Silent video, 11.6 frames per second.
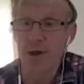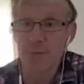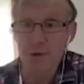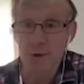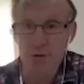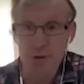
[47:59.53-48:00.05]

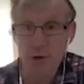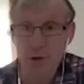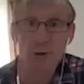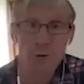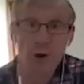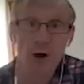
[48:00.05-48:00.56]
is that the good
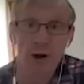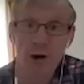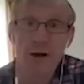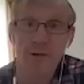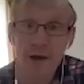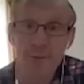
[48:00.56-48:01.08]

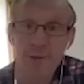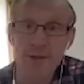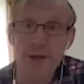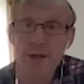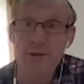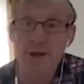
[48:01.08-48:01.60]
wildlife
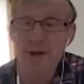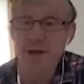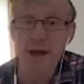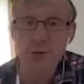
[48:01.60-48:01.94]
habitats are now